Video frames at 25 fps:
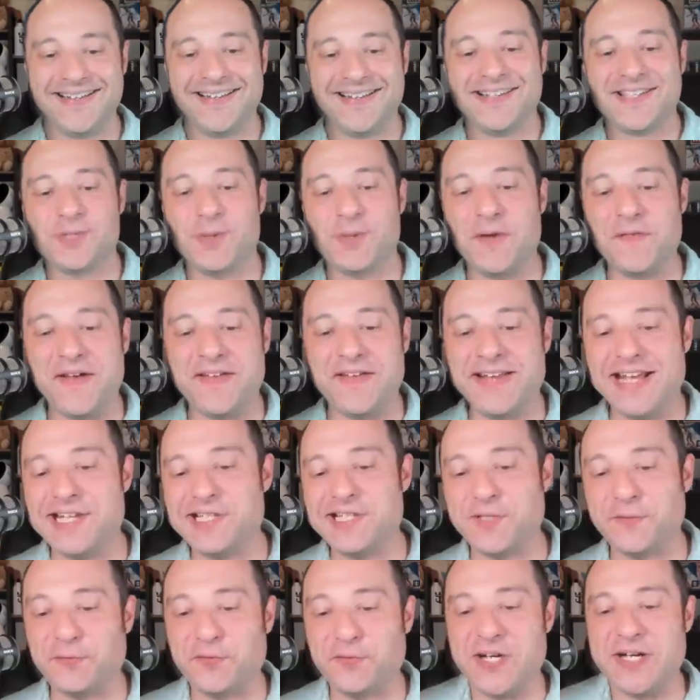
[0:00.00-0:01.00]
25 days
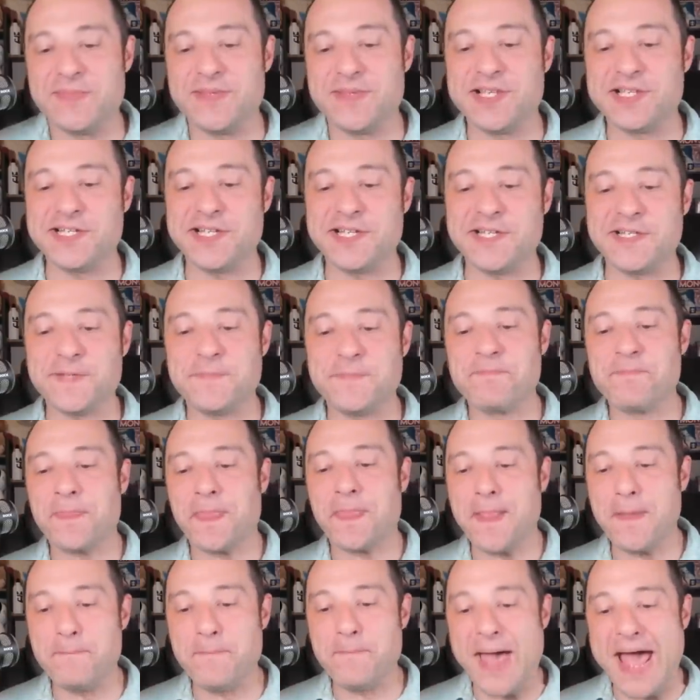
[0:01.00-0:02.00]
till freedom of the seas,
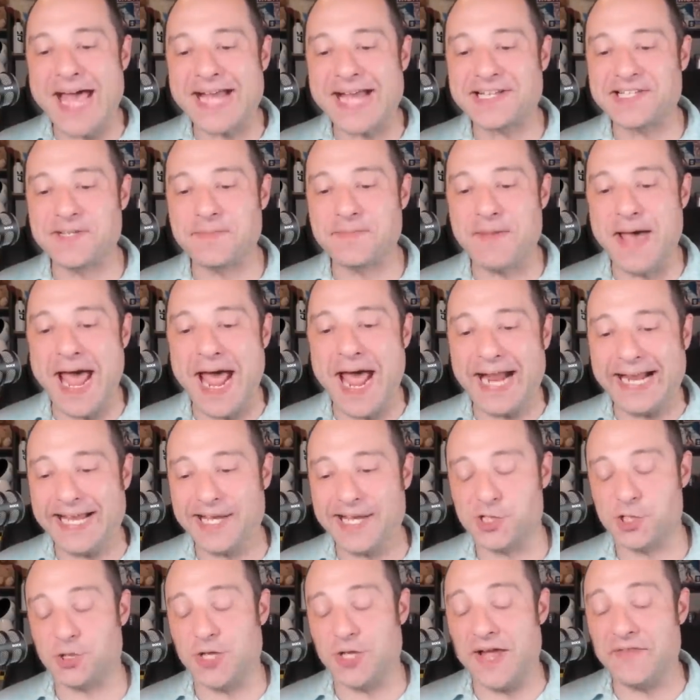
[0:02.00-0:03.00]
back to back
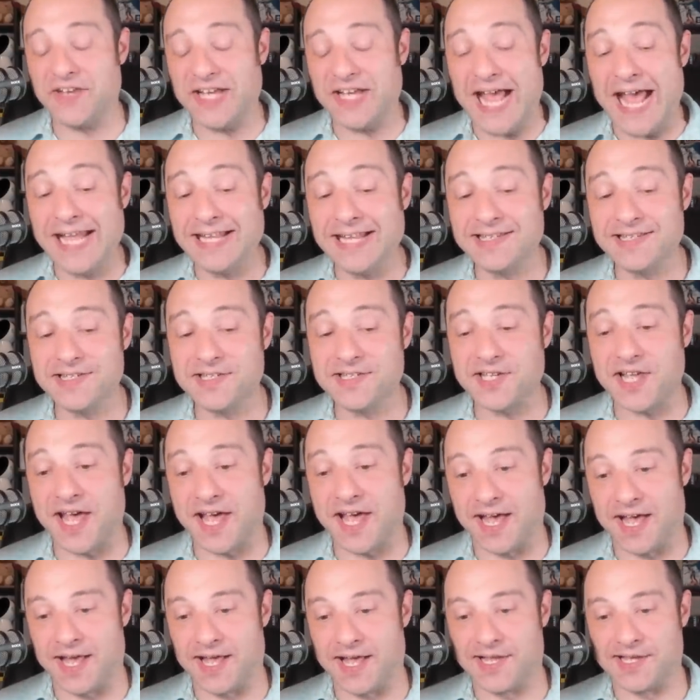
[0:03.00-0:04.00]

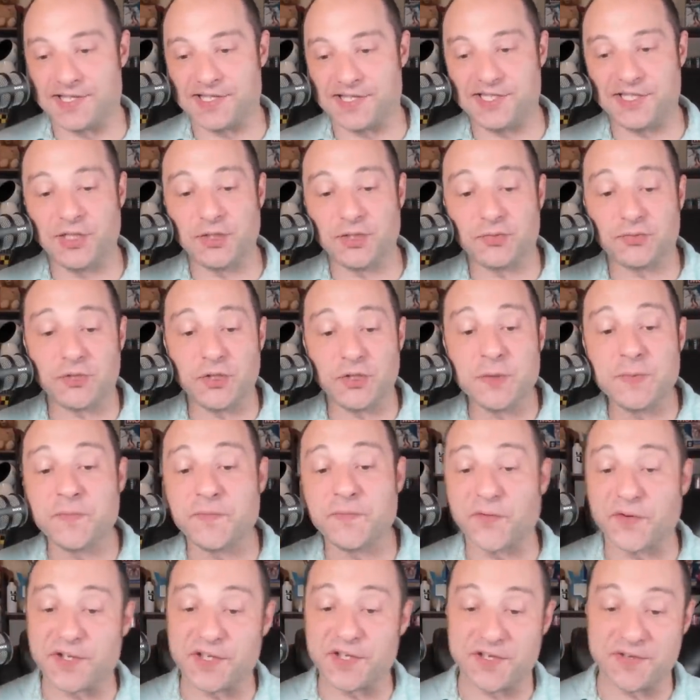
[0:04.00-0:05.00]
extravaganza. Still room
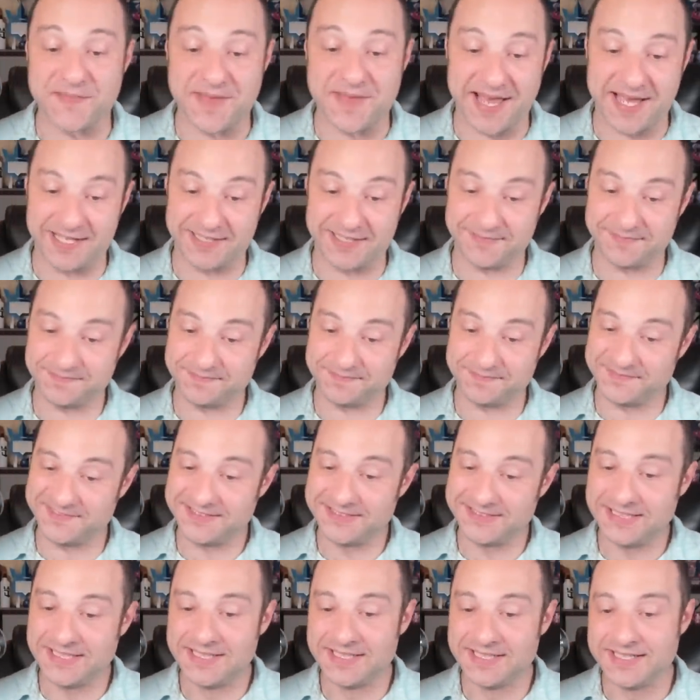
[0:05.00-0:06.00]
for you, man.
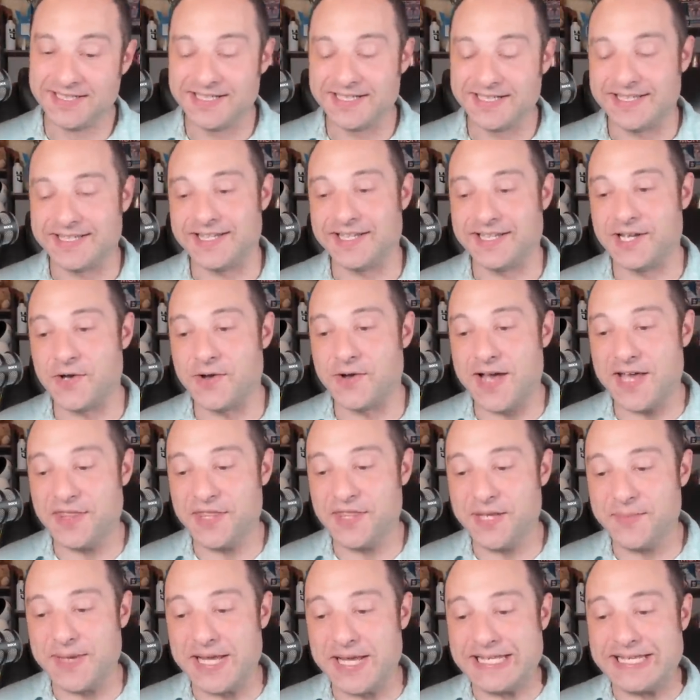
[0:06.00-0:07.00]
You know, I
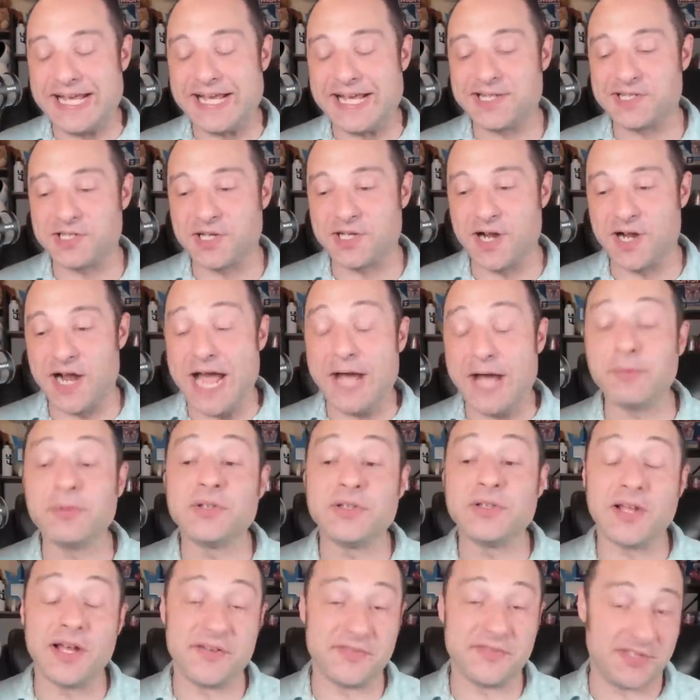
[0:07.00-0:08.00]
think my dance card, I would
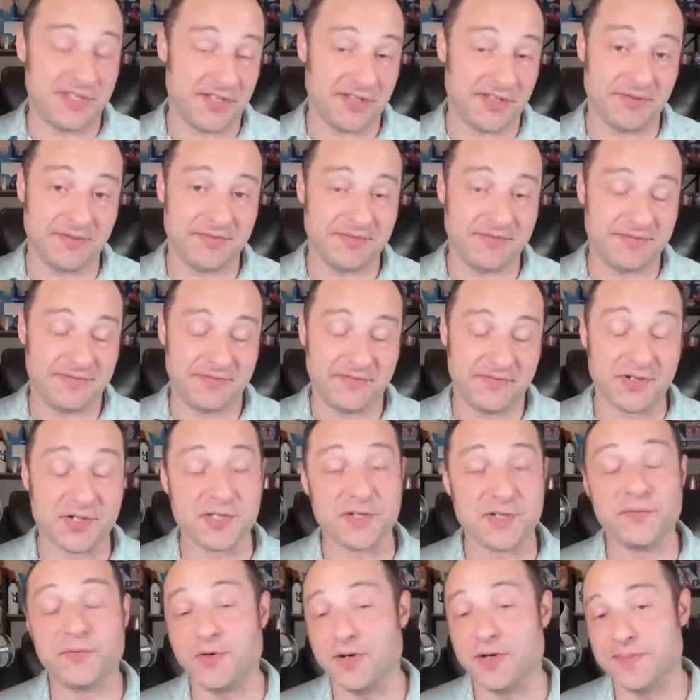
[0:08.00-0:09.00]
love to, first
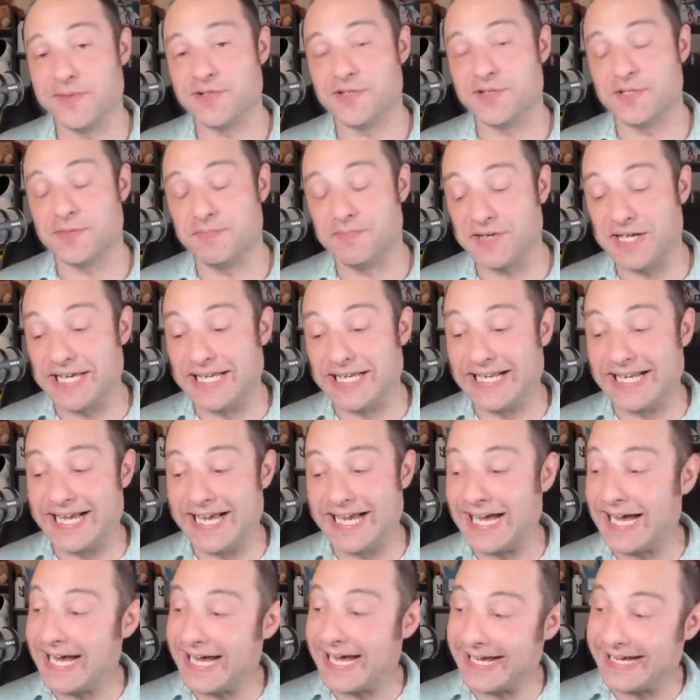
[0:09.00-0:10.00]
and foremost, but
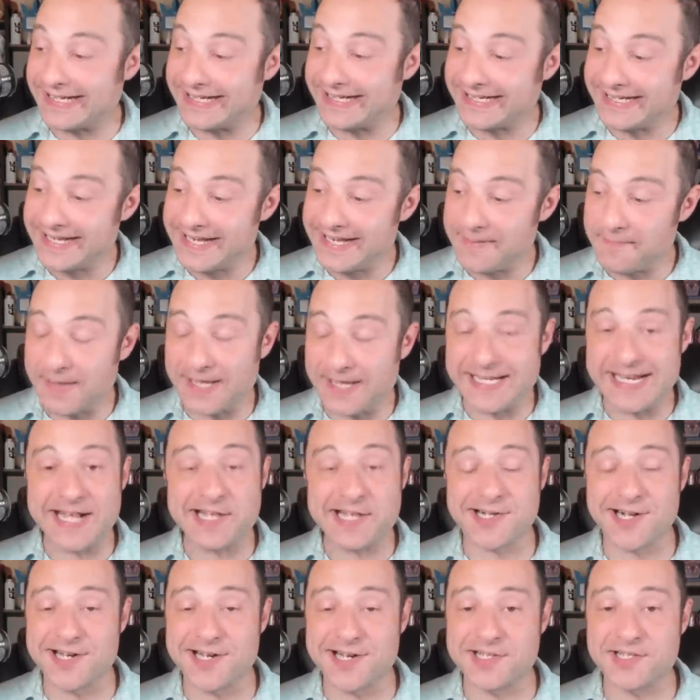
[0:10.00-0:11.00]
uh my dance
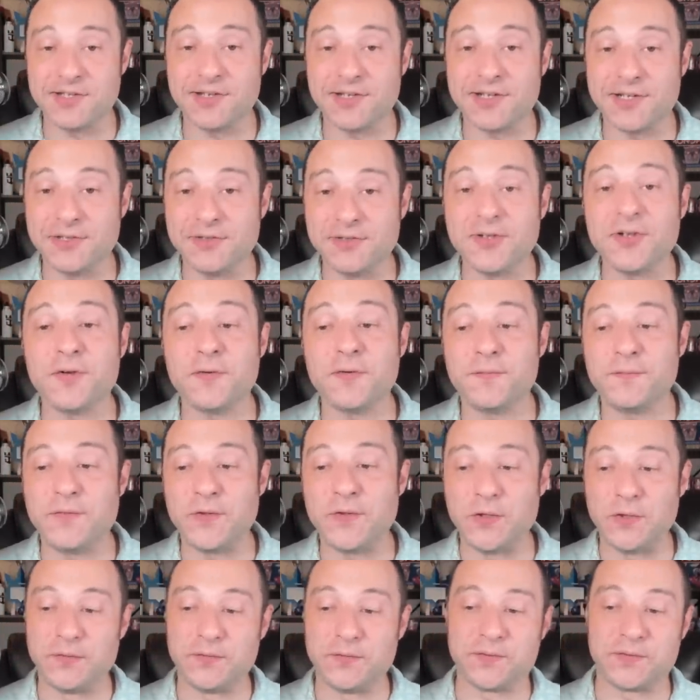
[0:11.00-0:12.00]
card is looking a little
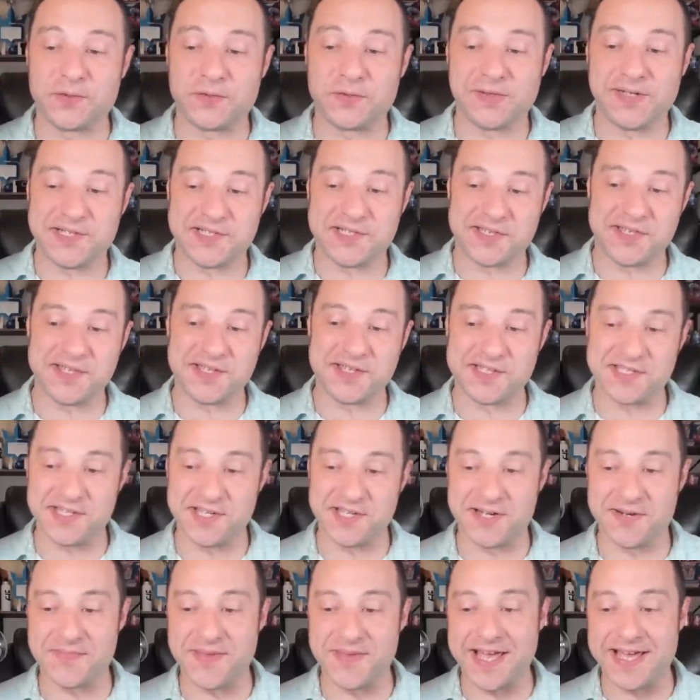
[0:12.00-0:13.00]
full for the rest of this
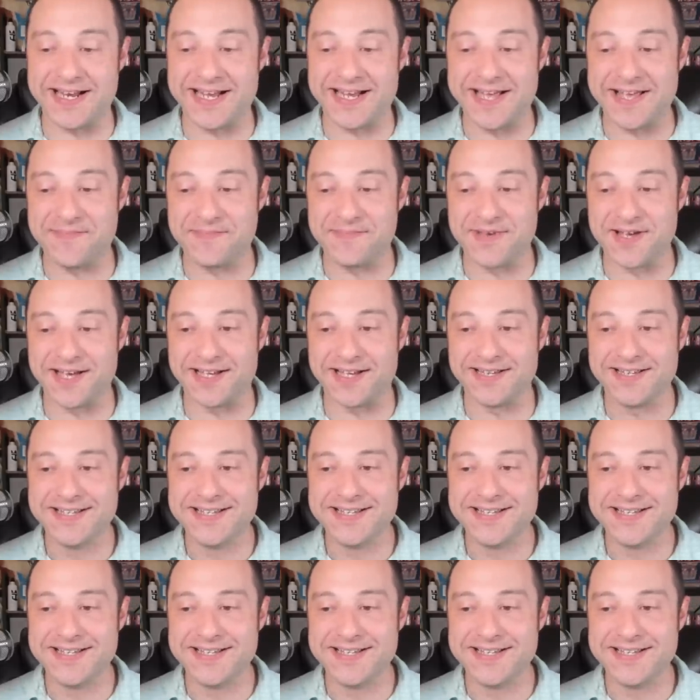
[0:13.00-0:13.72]
year, man. I'm uh